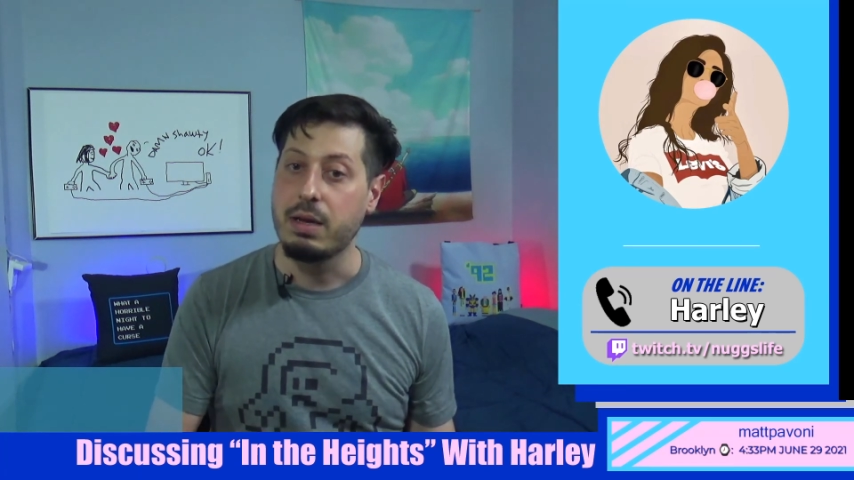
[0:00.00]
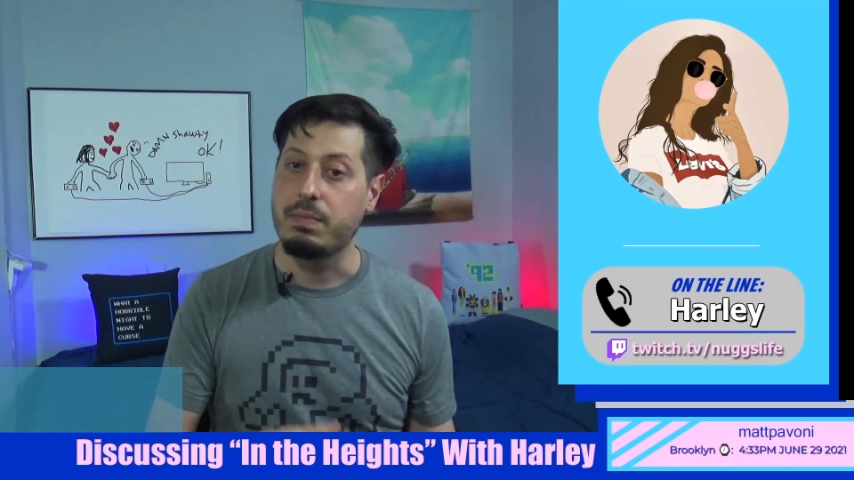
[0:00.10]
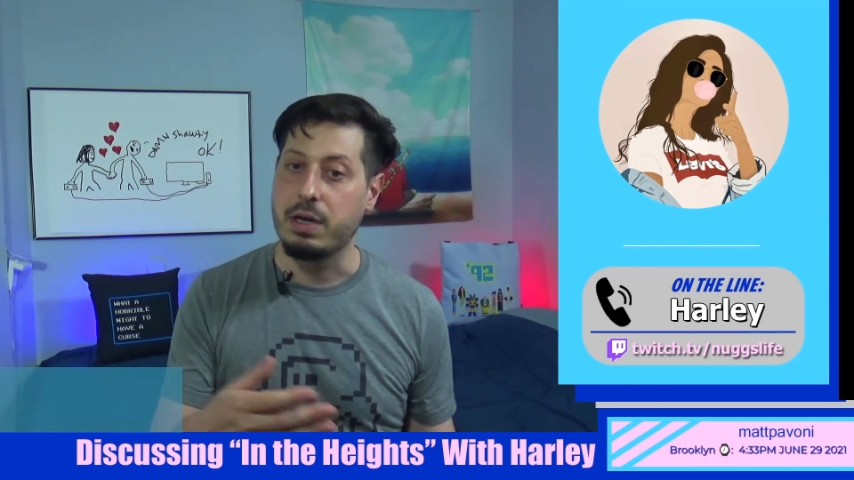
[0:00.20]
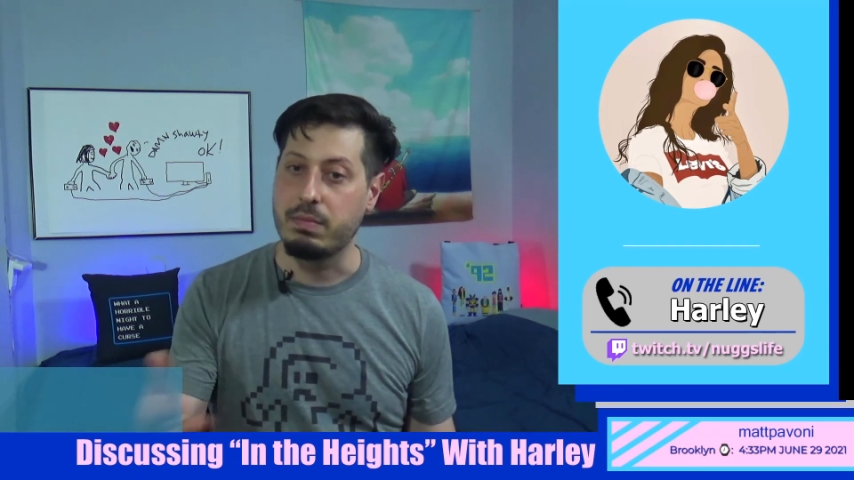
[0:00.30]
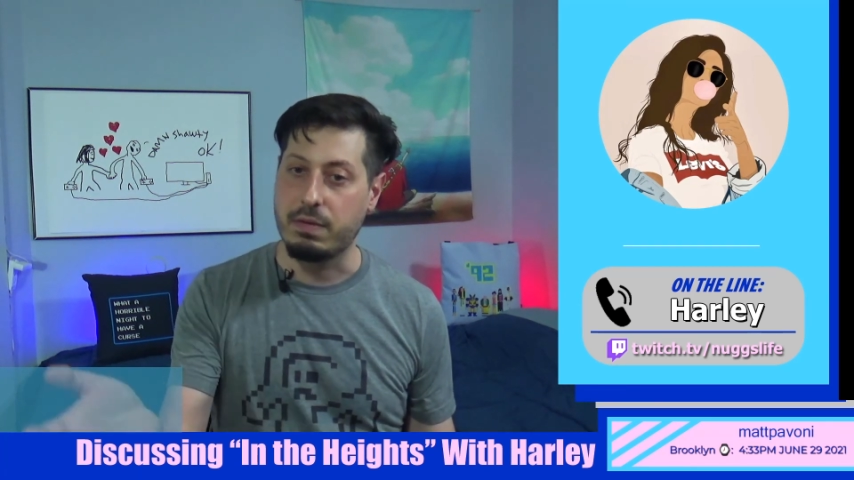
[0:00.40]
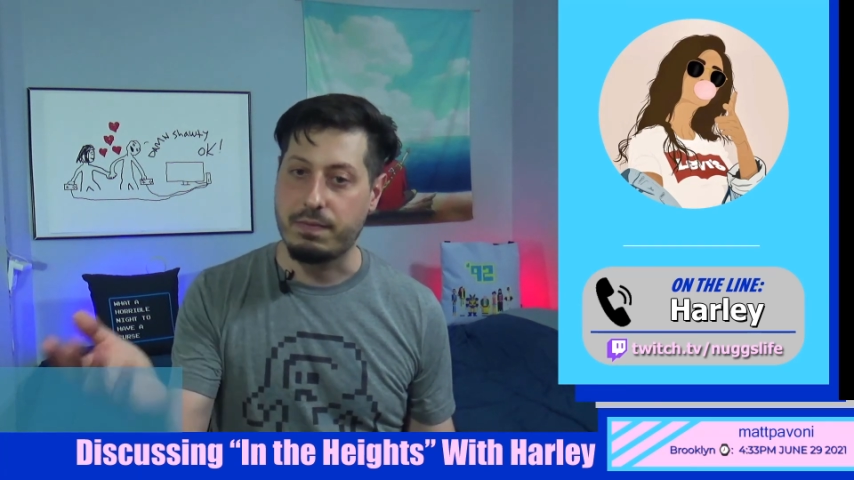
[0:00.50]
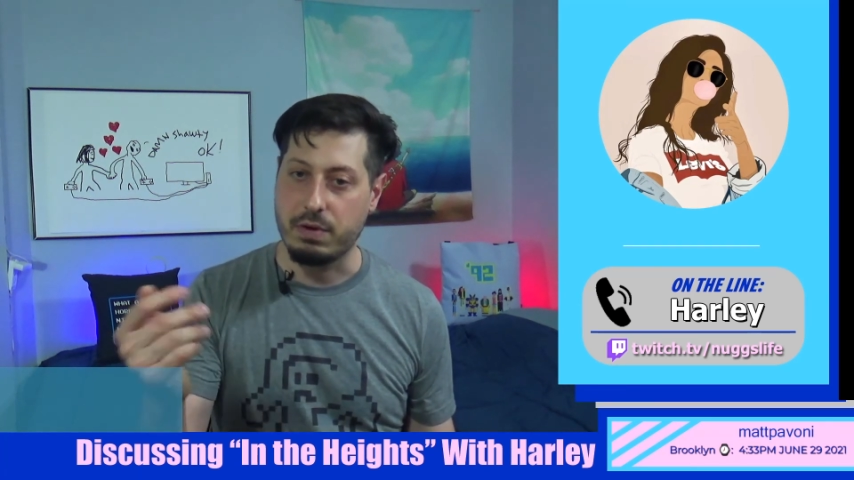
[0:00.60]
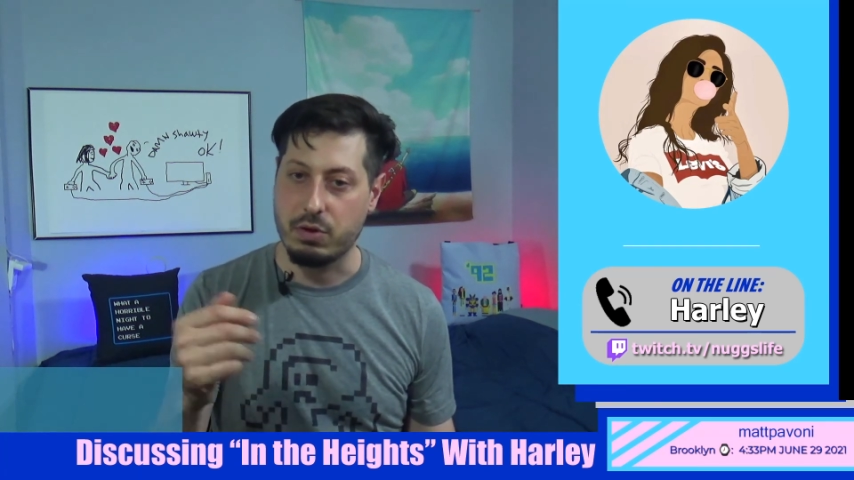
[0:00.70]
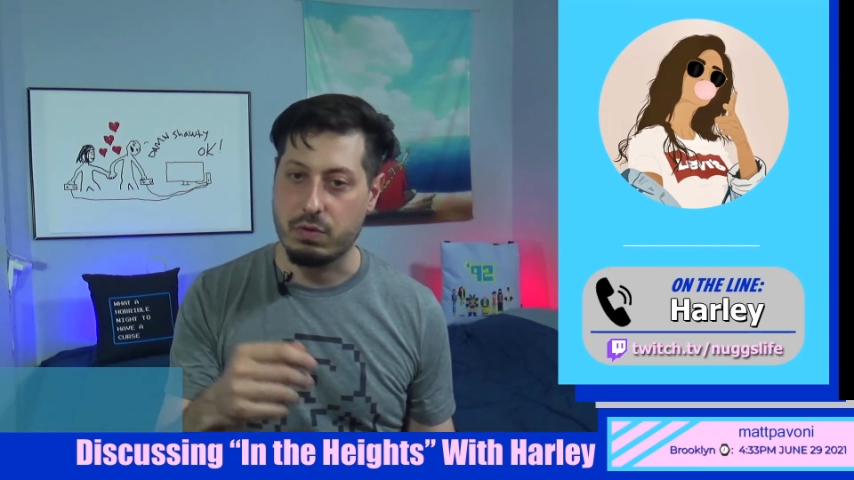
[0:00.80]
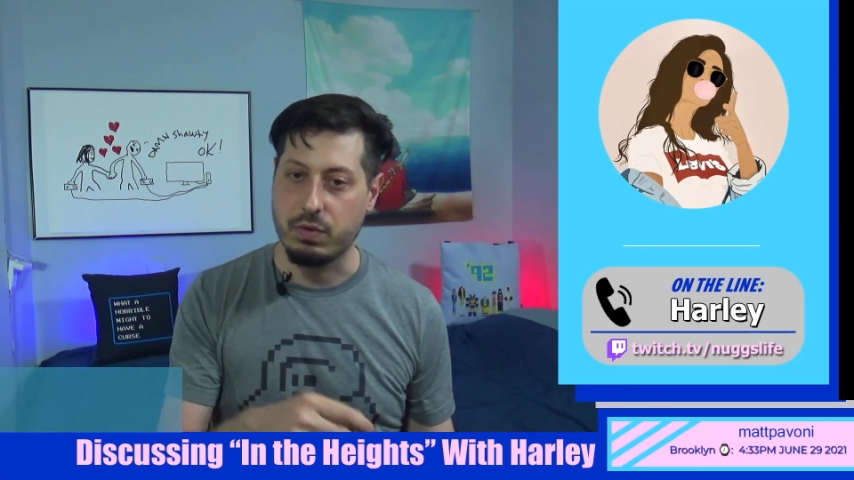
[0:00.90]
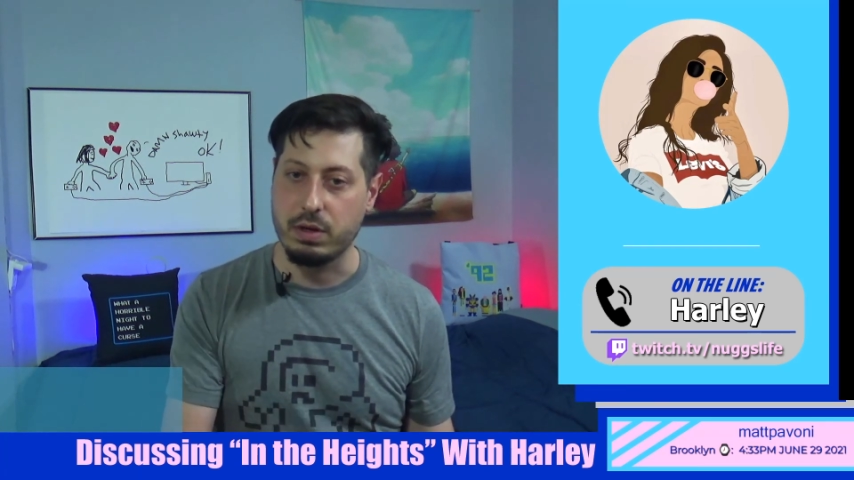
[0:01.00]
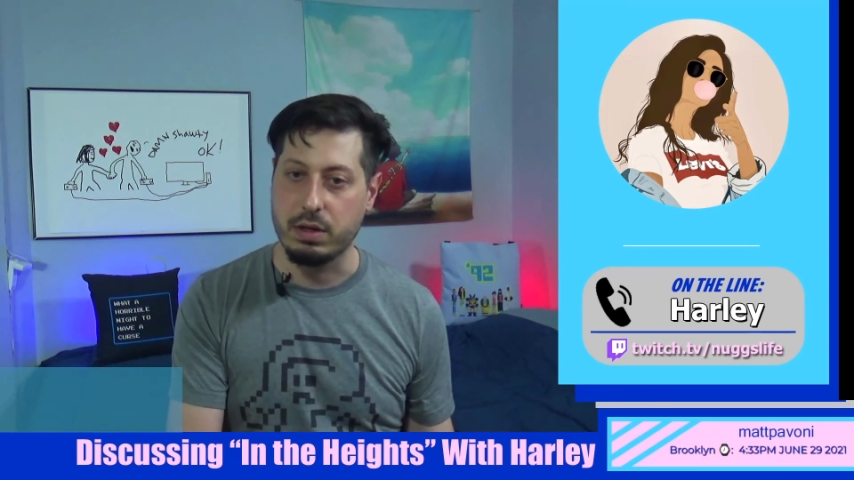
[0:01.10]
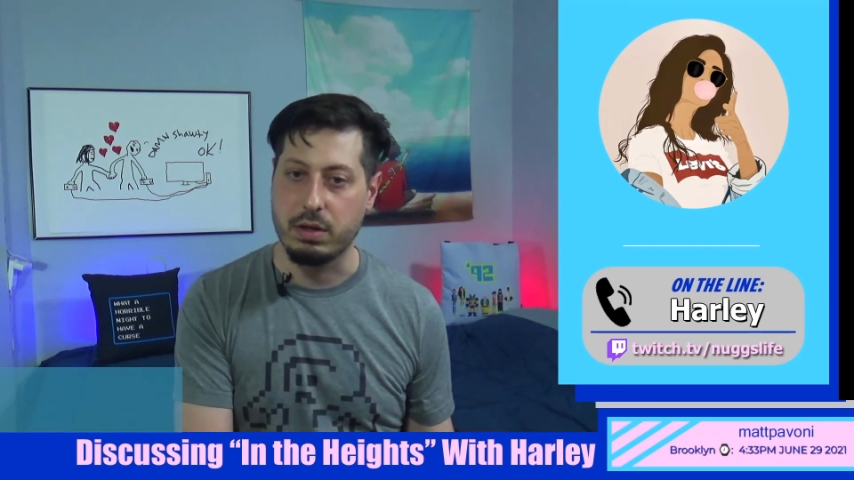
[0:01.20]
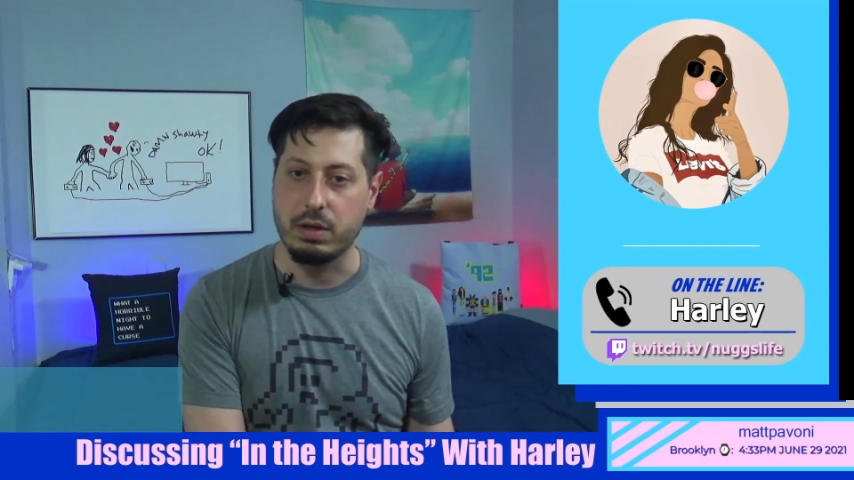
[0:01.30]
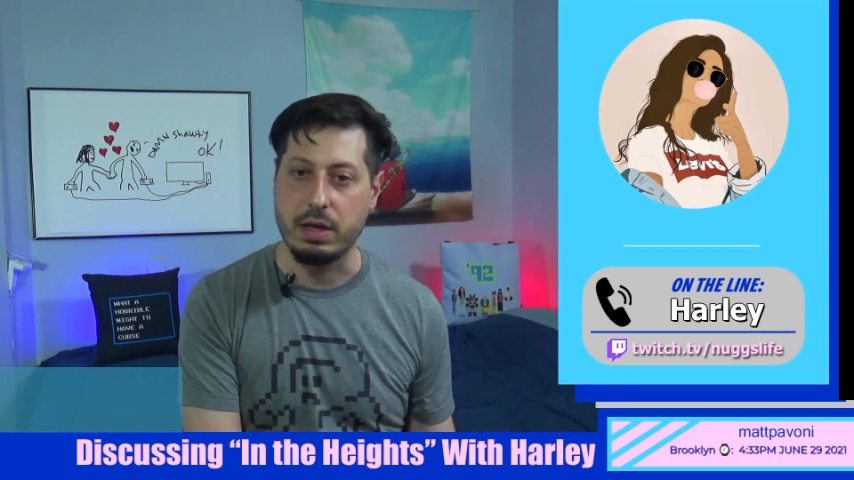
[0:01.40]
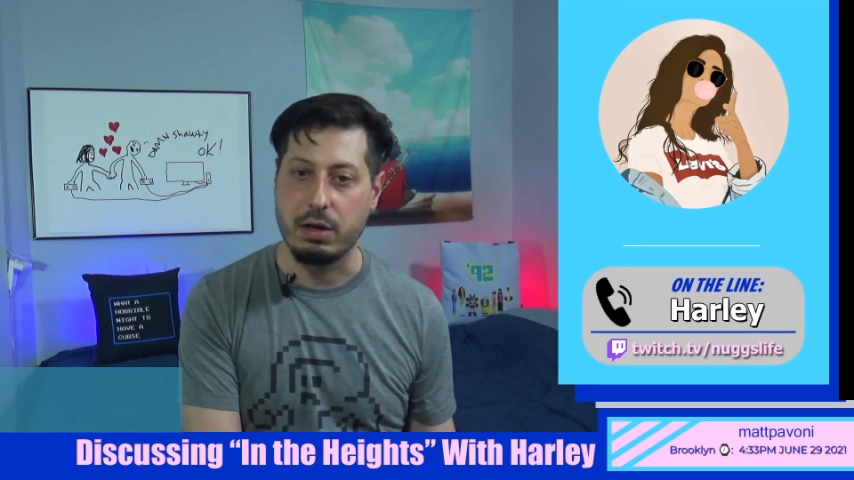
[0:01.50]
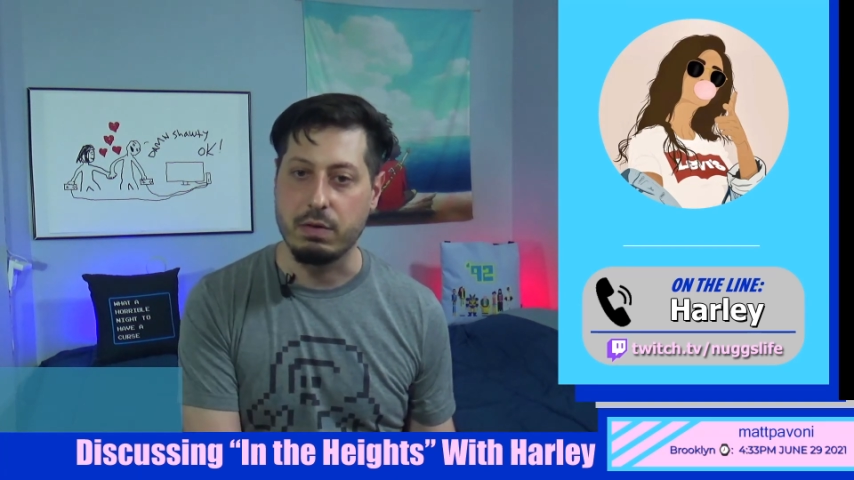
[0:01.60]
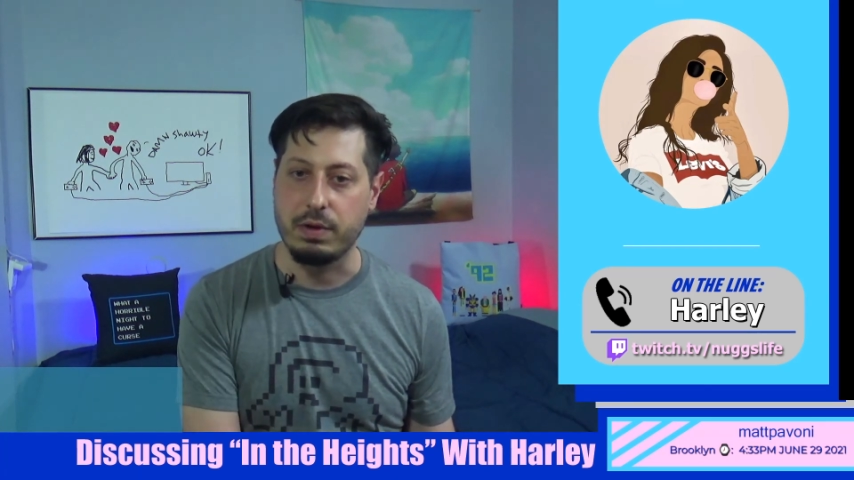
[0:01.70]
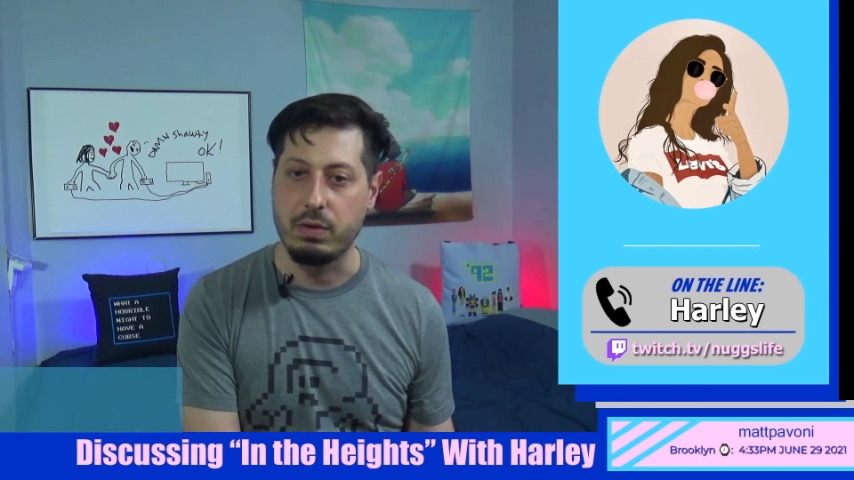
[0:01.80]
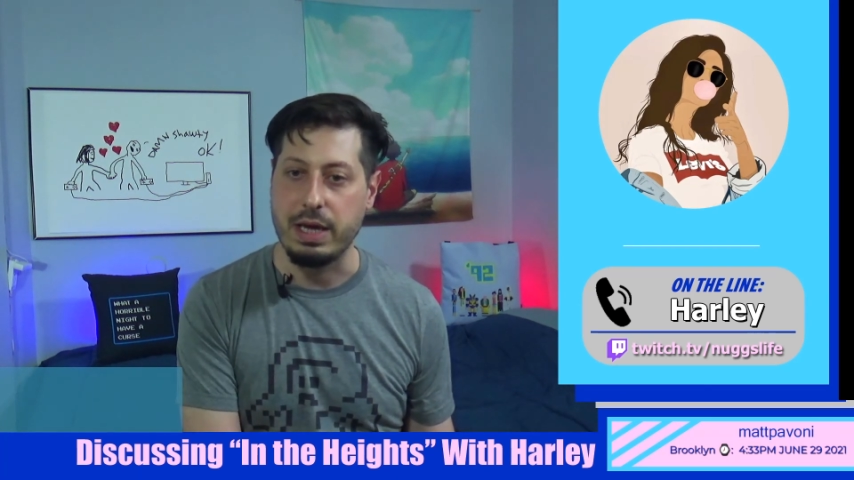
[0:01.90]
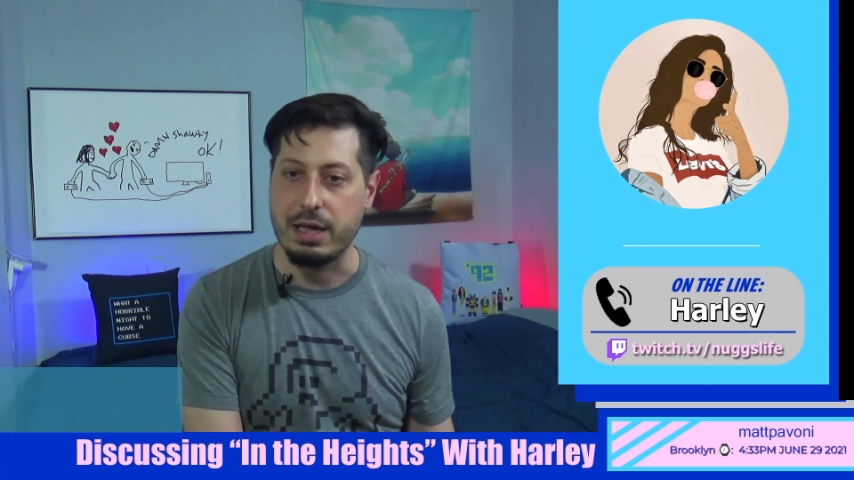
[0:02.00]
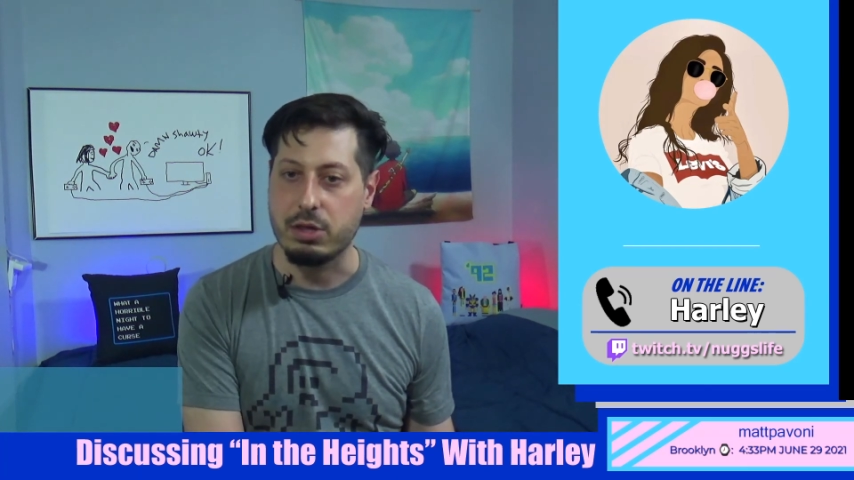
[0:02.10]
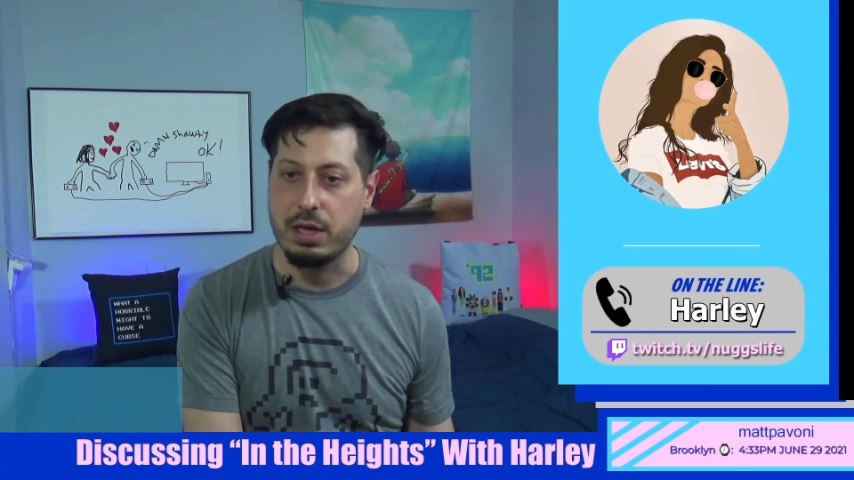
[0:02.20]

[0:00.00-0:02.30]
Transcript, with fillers: Being my first real little interview guest